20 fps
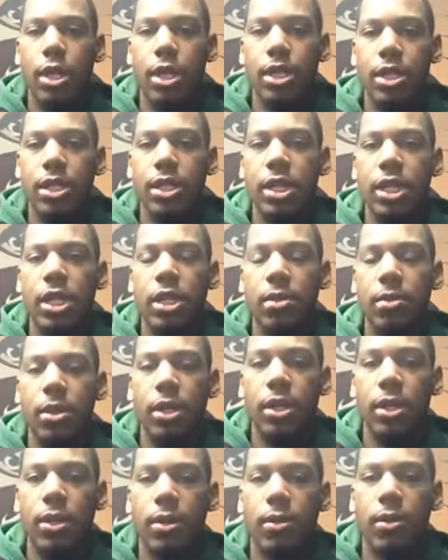on as a team.
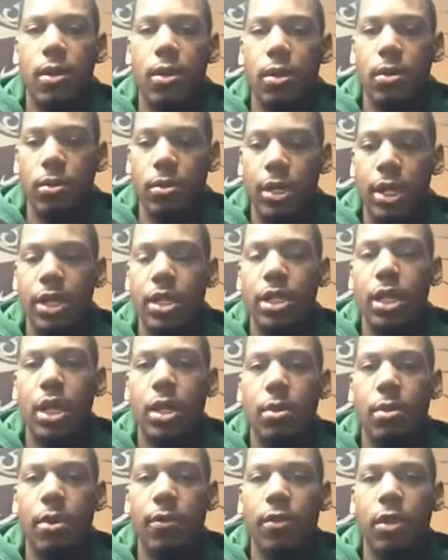And next
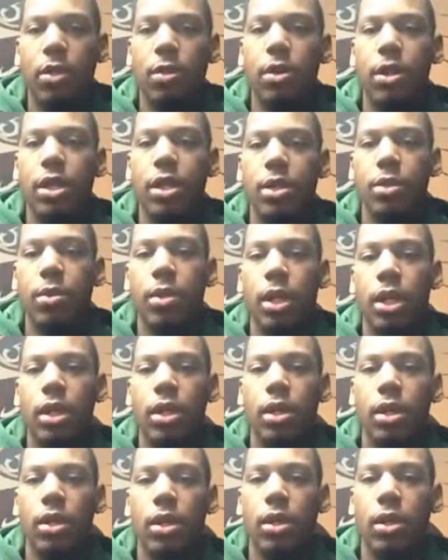time, hopefully we'll get the win.
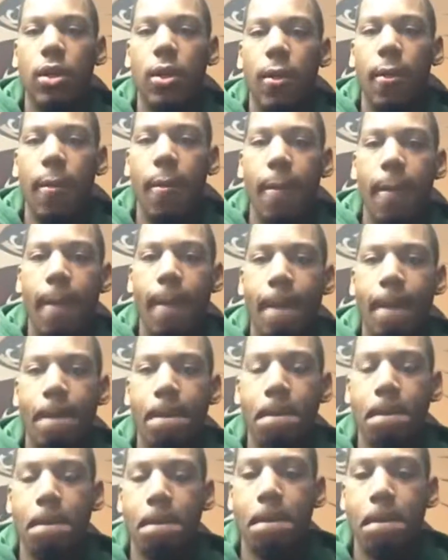Just talk about
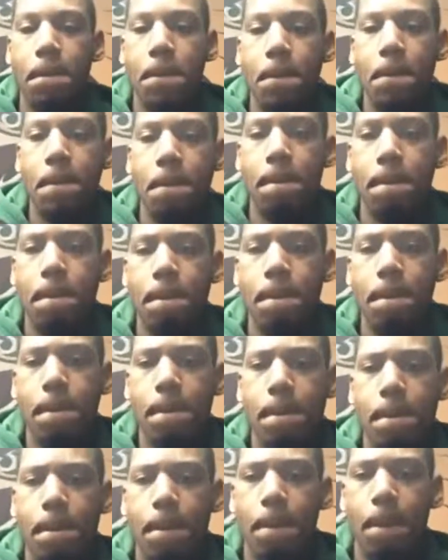what you try to do for the
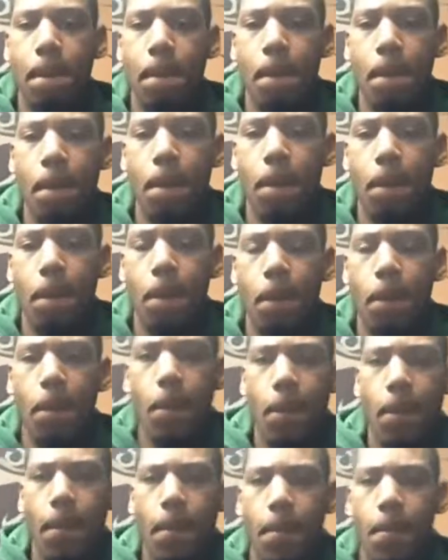team. I know,
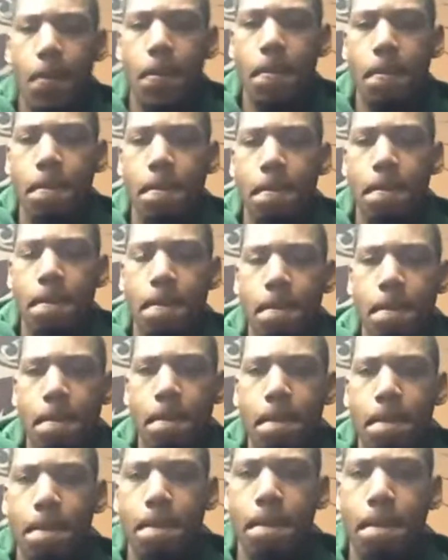you know, every once in a
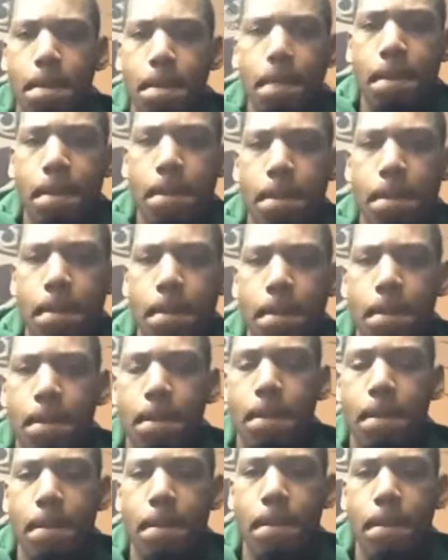while you can go out and
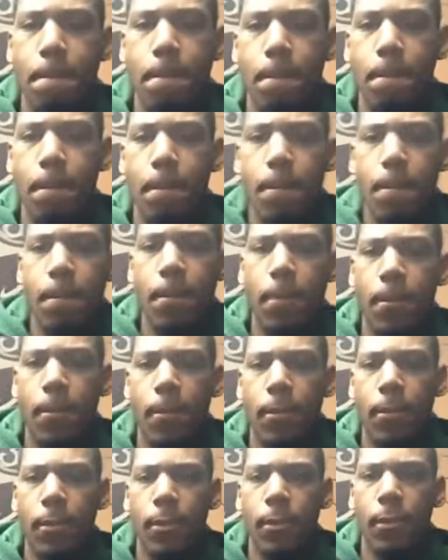score, you know,
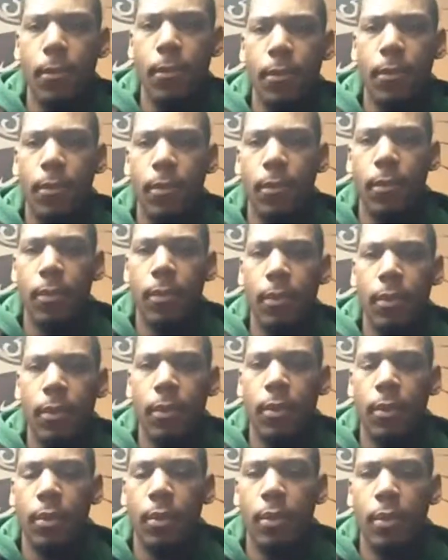quite a few points,
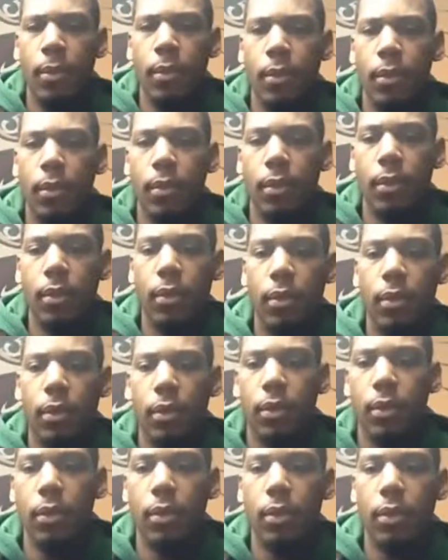but your big
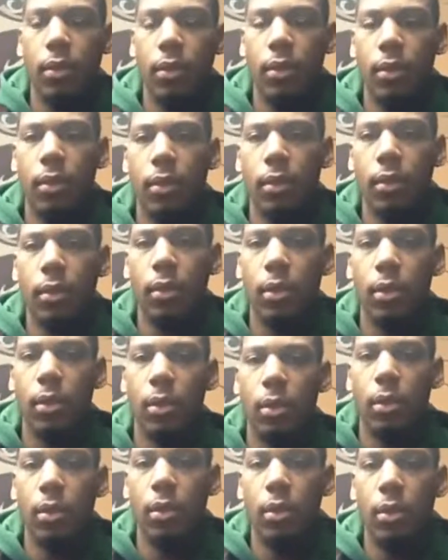contribution seems like has
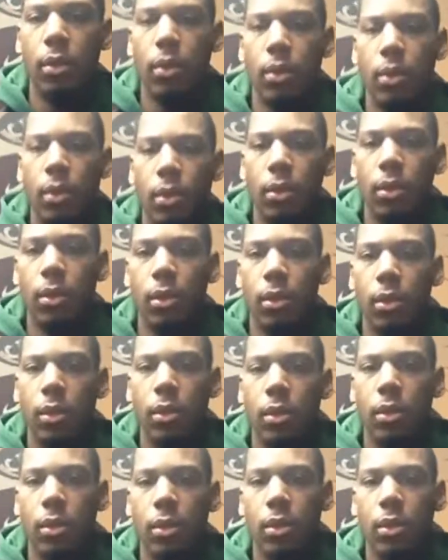been, you know, on
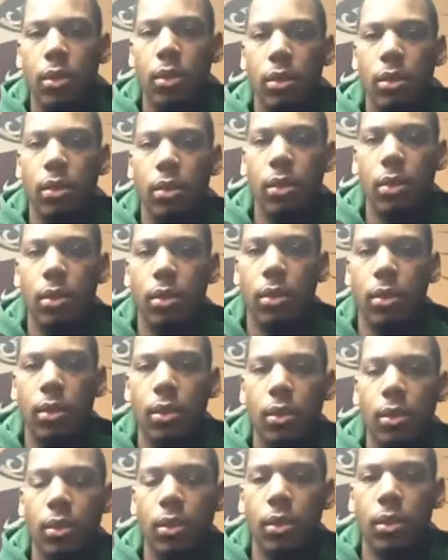rebounding and
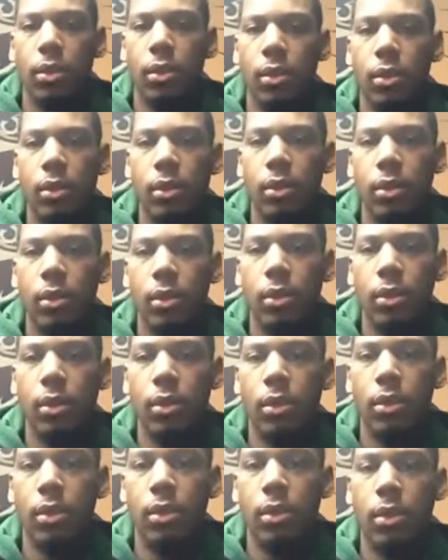some of that stuff in the
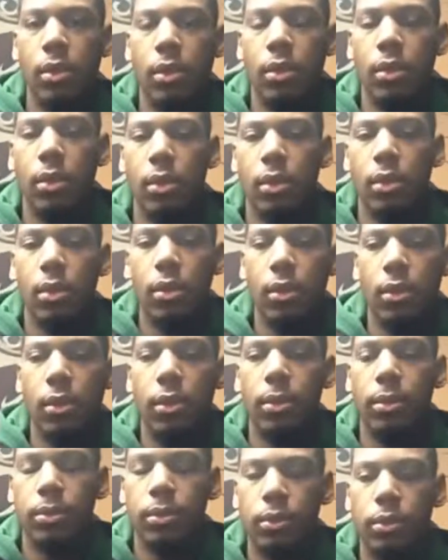post. Just
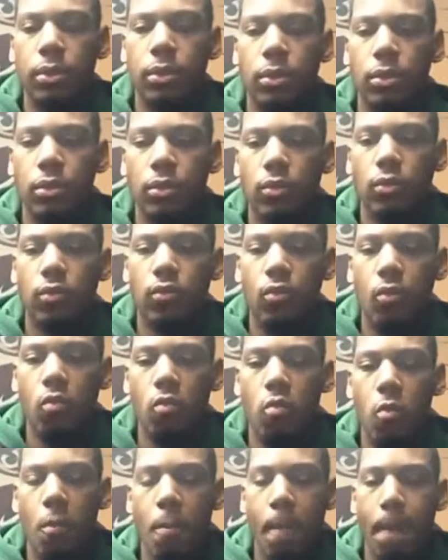talk a bit more
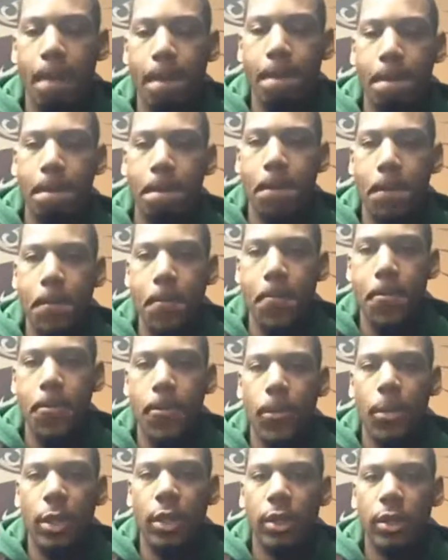about how you see
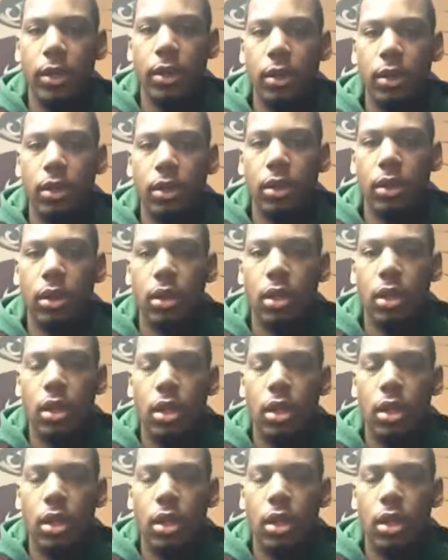yourself as a player.